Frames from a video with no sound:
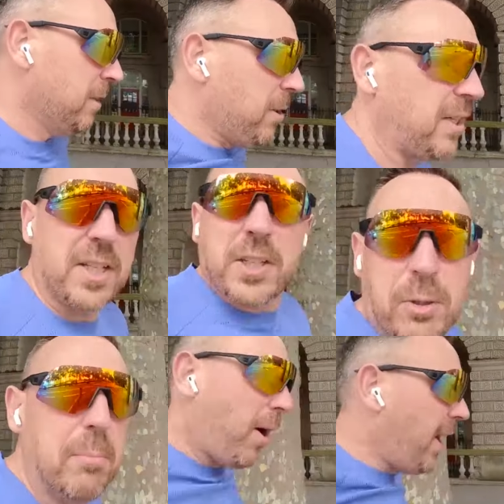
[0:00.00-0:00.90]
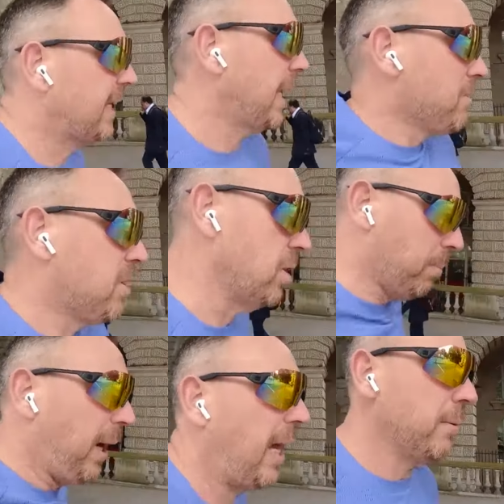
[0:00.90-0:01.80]
We're the sort of mind games that you
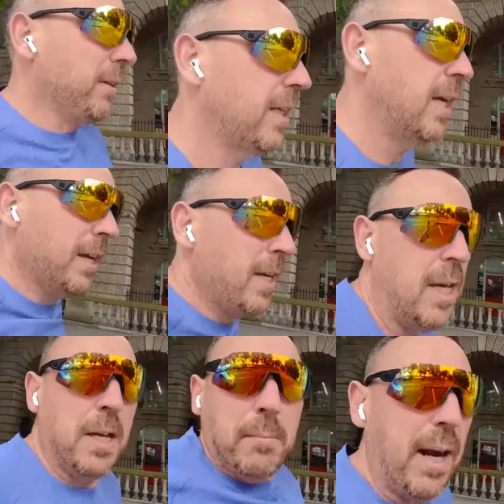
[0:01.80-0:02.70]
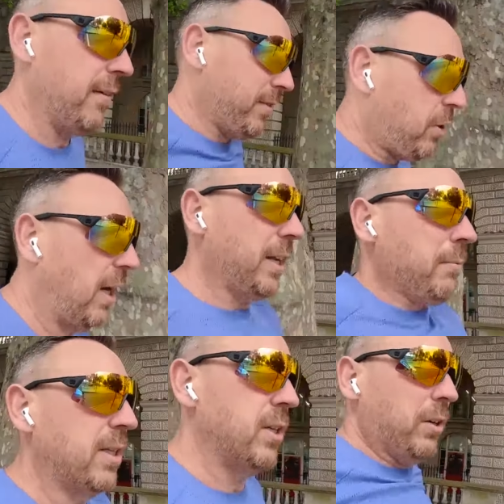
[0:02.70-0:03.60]
play within matter for
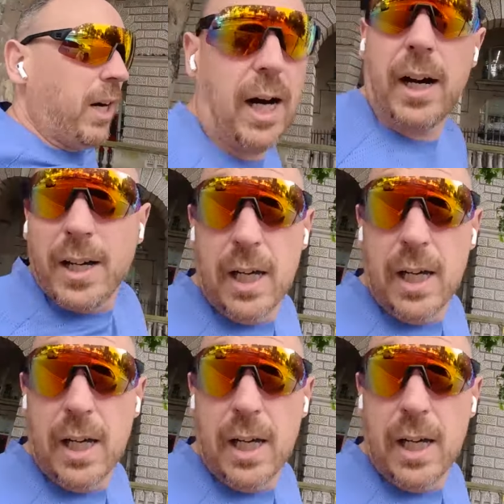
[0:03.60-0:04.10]
training when you are